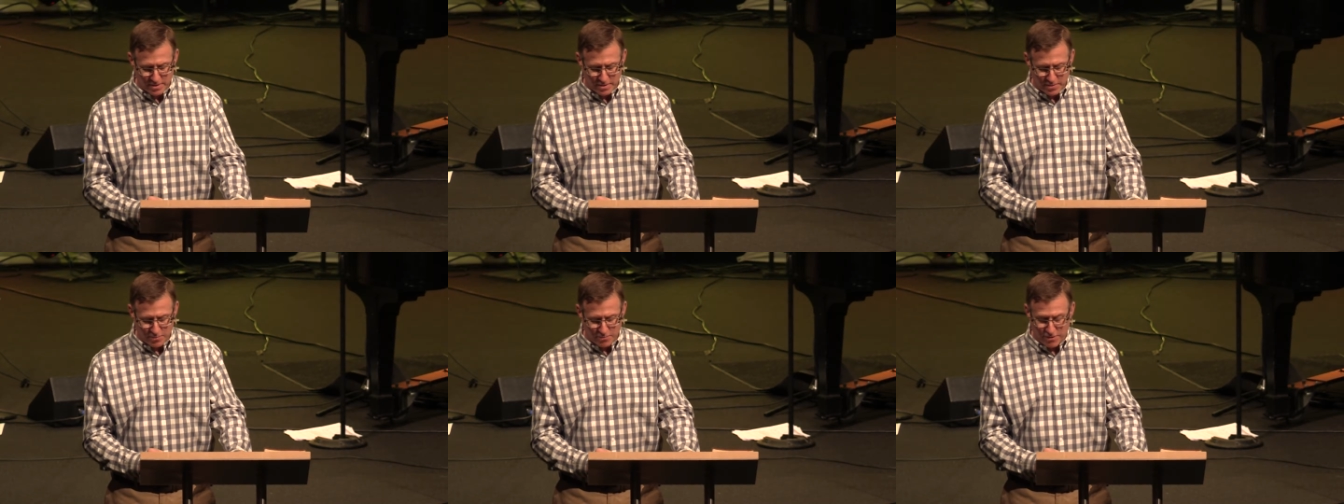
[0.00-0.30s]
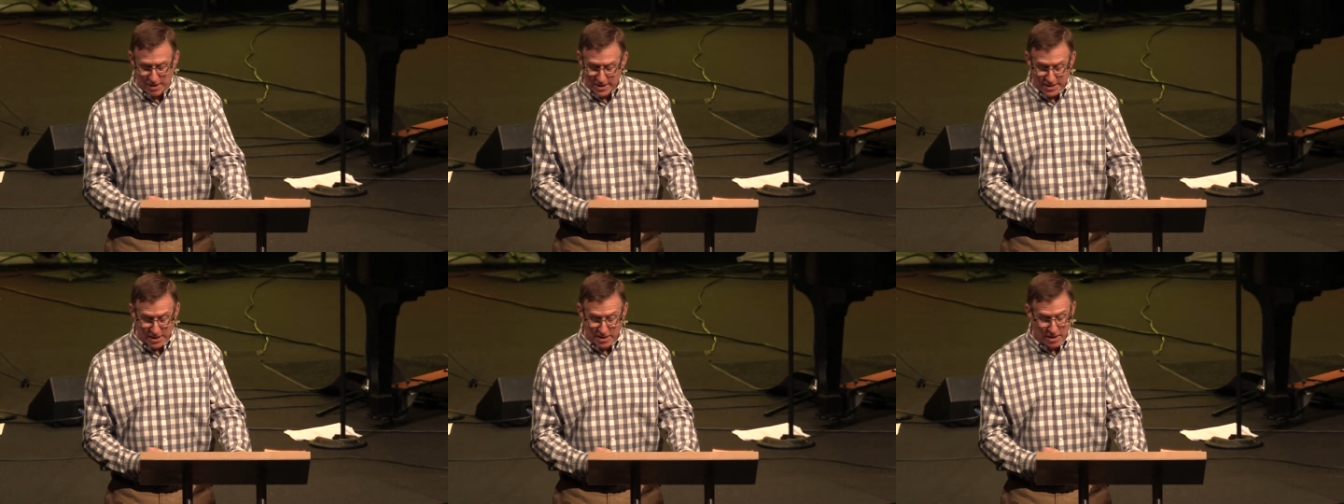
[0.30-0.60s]

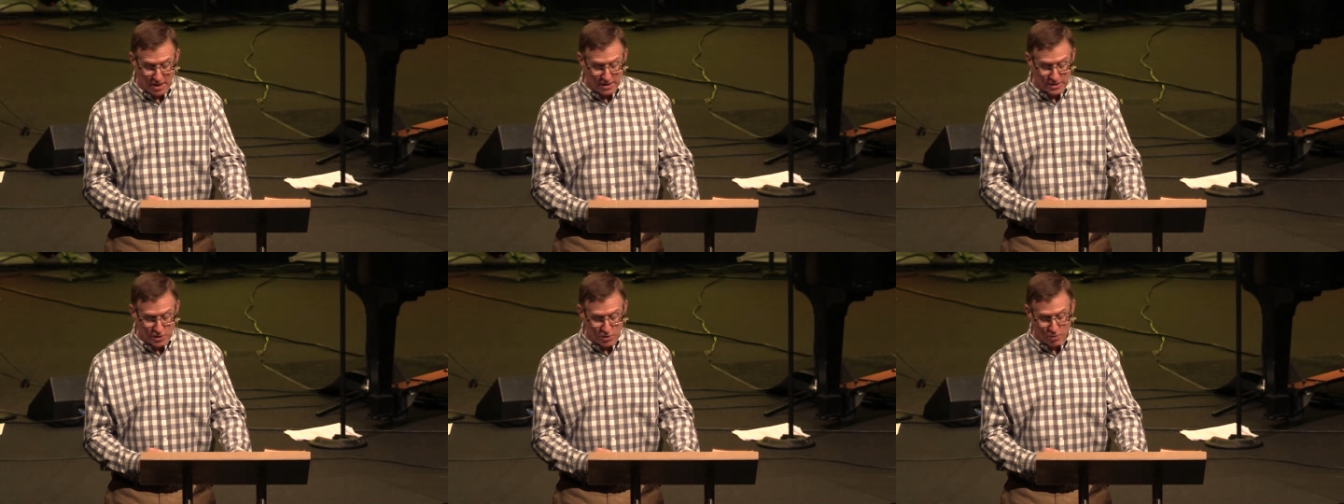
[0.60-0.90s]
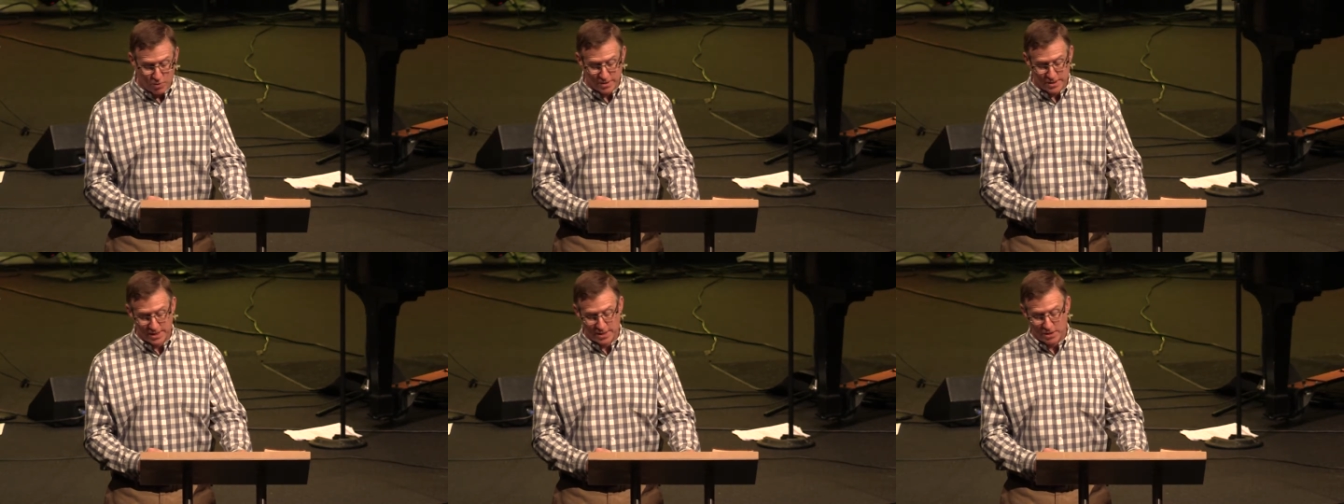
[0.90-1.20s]
Pressing on
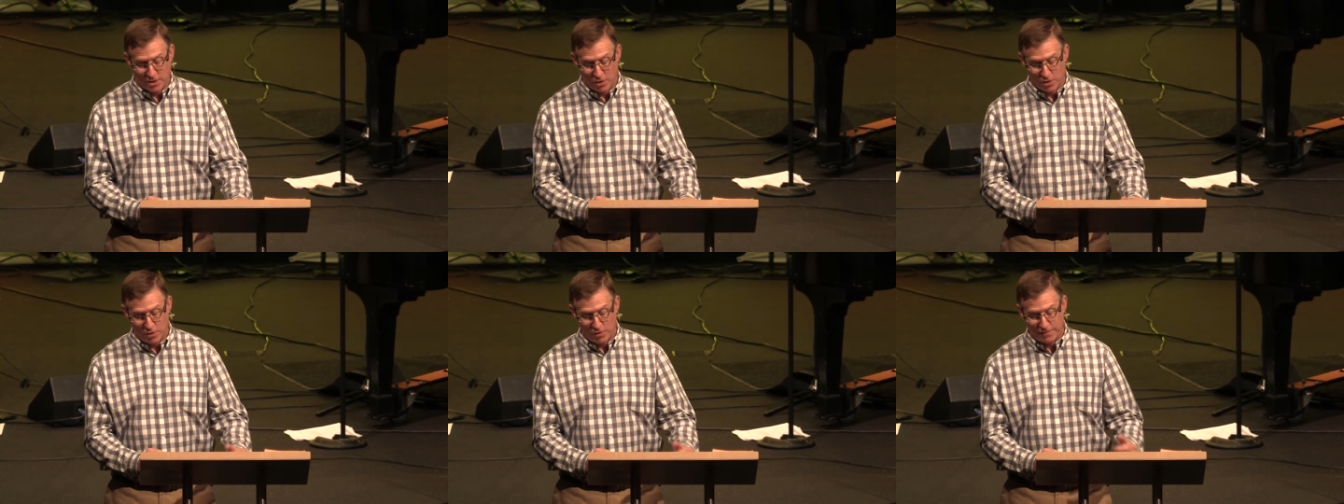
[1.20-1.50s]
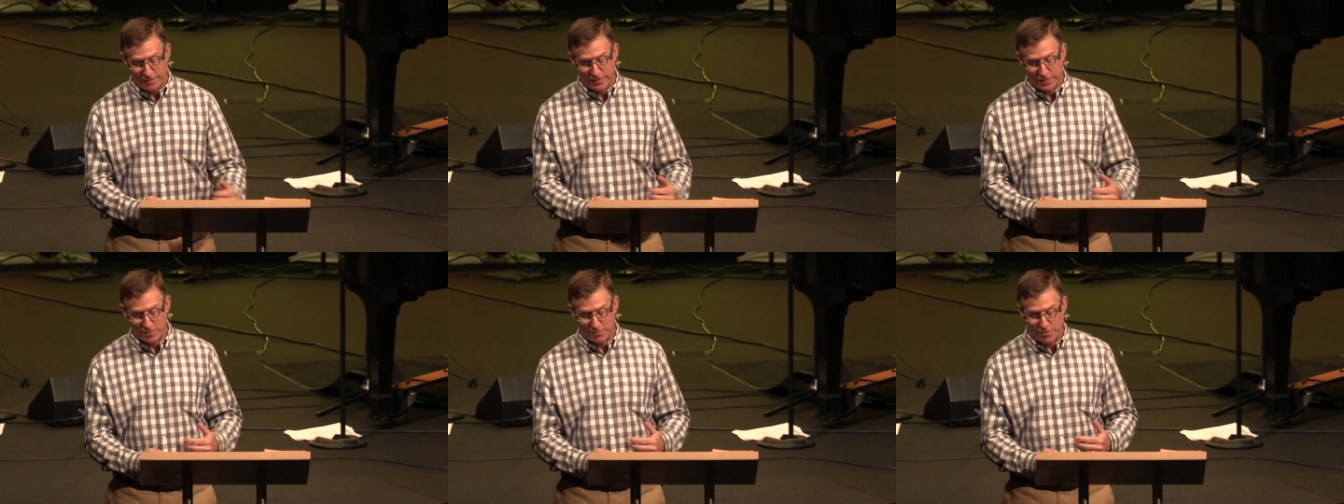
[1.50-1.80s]
toward the goal
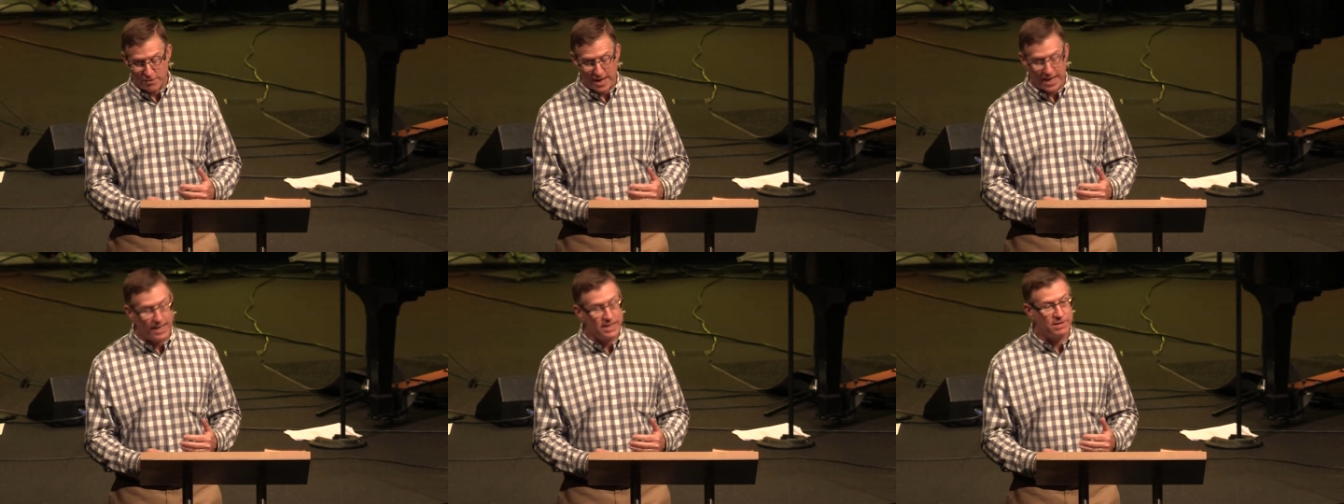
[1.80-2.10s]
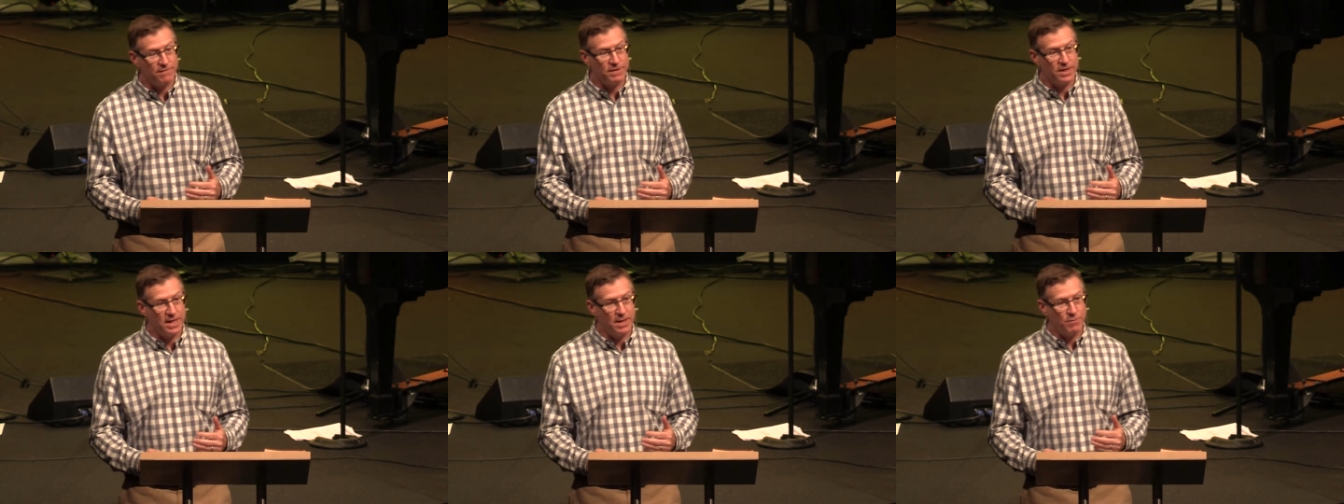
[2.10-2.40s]
for the prize
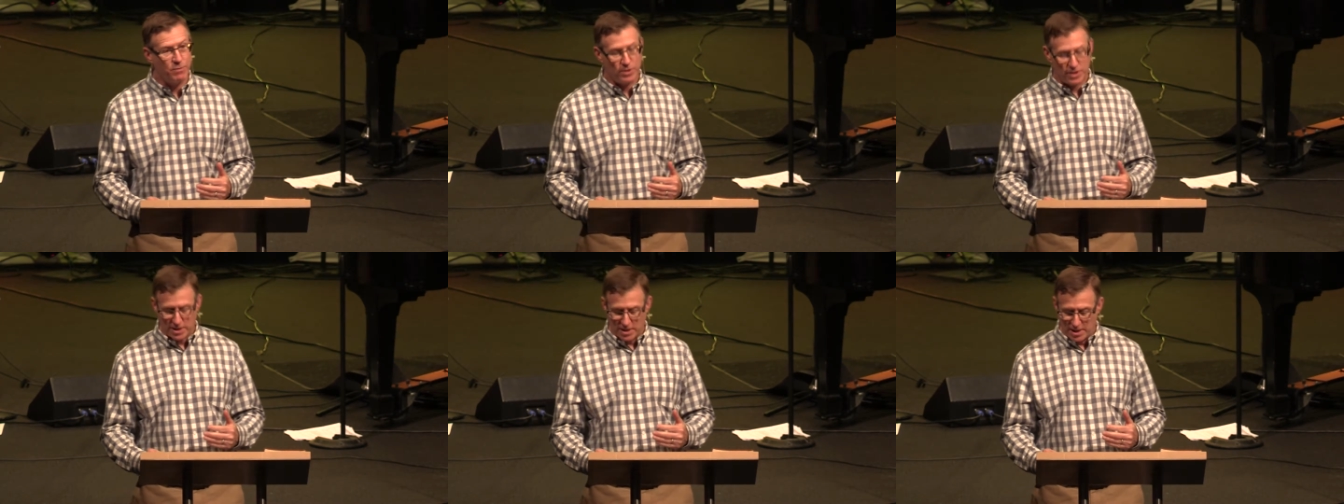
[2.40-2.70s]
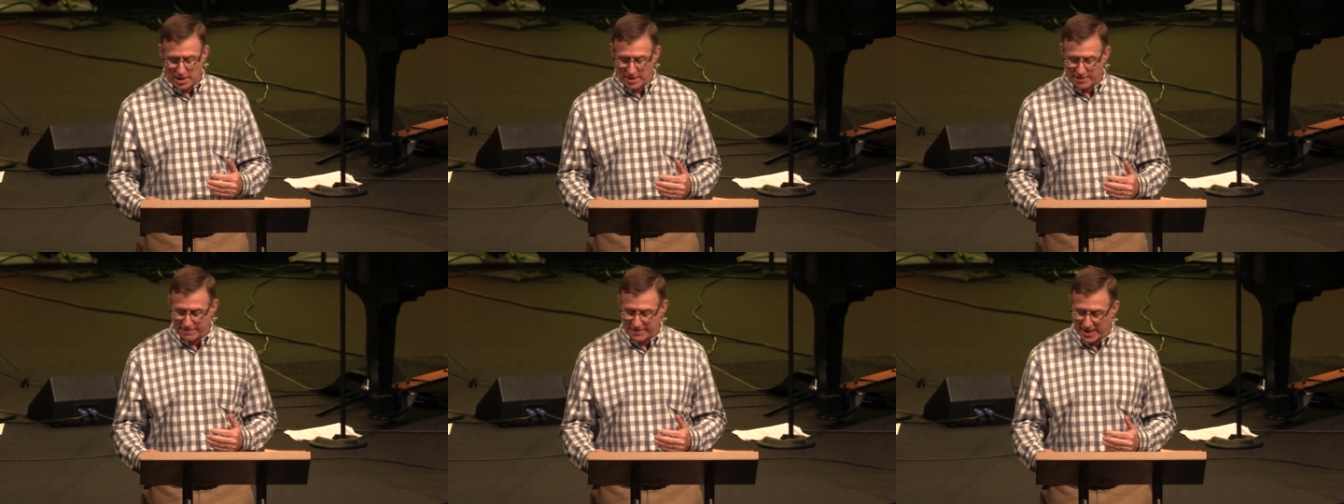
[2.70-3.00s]
of the upward
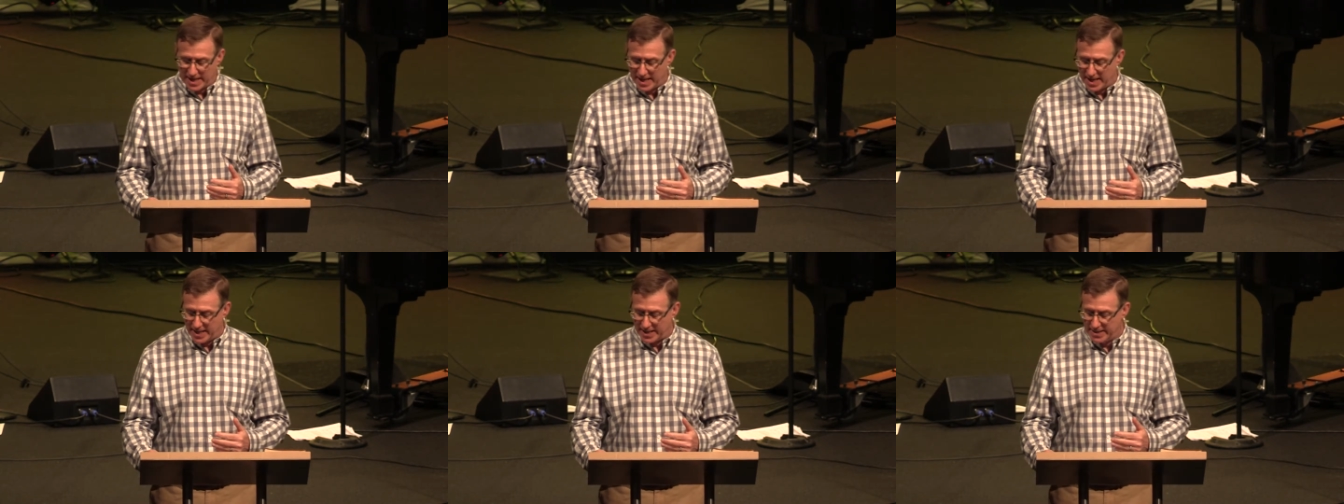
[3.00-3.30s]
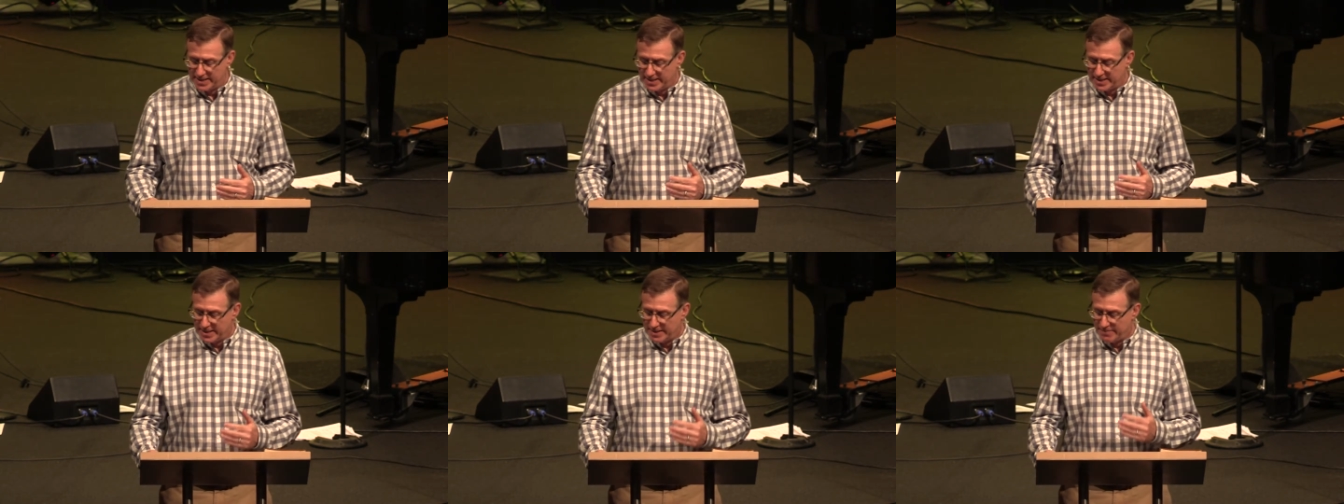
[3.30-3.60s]
call of God
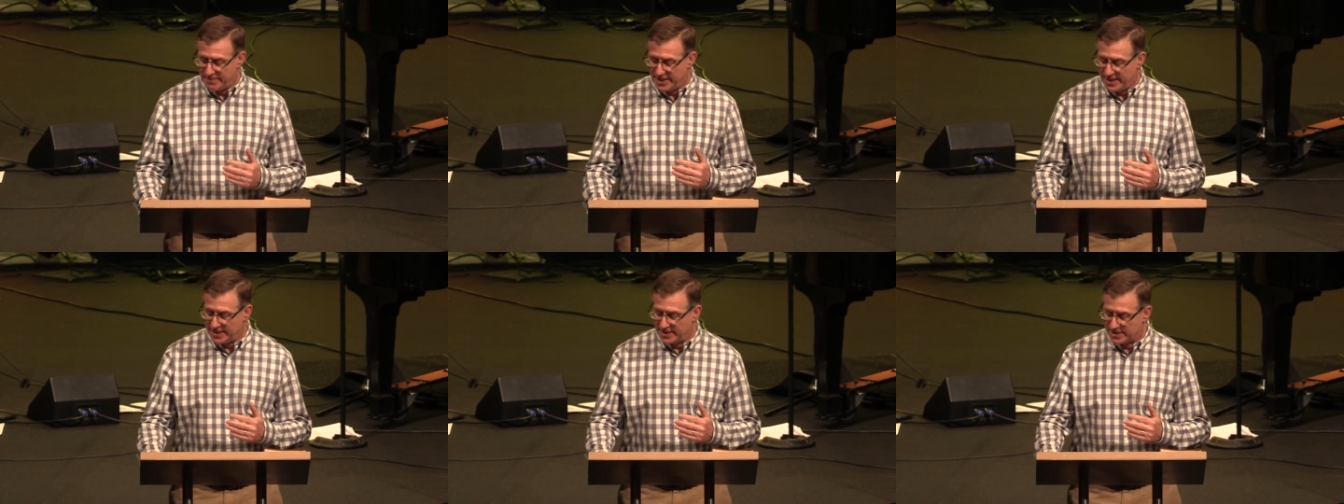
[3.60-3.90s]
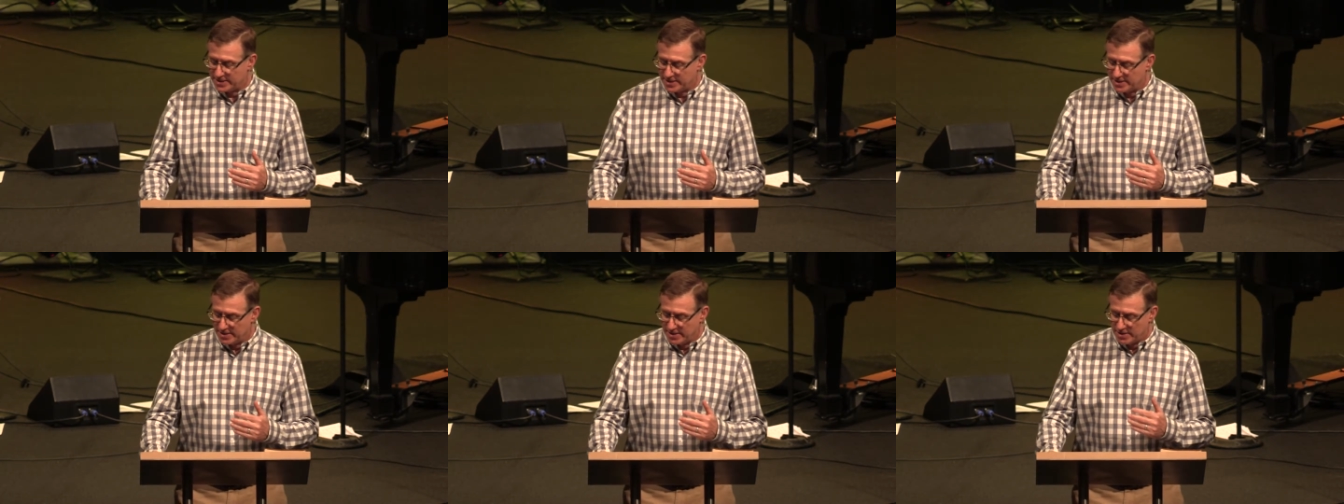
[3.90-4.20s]
means,